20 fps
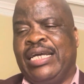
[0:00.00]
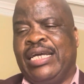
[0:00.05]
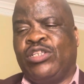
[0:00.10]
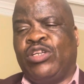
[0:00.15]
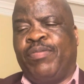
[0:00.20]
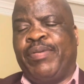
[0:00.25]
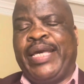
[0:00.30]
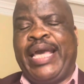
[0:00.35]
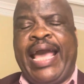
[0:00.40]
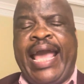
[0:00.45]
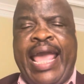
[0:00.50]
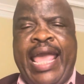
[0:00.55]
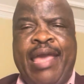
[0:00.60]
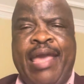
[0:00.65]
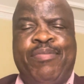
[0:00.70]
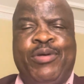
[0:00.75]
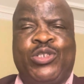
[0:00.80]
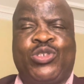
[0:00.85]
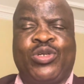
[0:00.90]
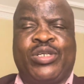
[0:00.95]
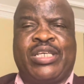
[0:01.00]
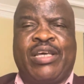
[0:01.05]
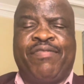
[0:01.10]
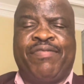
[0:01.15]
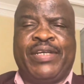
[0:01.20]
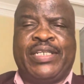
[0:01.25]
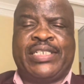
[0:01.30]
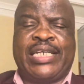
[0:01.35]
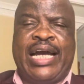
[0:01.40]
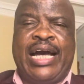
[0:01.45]
to be able to give
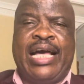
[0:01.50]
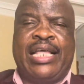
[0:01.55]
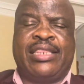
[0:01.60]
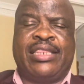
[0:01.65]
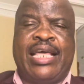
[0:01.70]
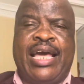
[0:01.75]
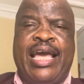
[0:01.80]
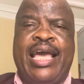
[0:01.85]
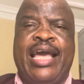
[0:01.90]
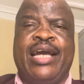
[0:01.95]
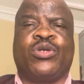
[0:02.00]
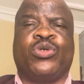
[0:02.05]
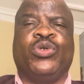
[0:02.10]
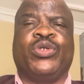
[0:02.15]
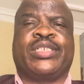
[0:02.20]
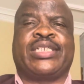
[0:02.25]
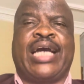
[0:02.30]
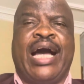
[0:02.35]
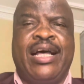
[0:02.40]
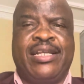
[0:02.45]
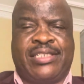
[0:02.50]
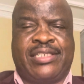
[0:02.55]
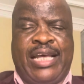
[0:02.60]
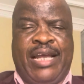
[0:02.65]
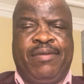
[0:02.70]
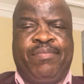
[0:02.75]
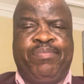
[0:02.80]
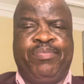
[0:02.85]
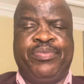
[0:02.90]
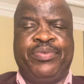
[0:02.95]
each other a good counsel,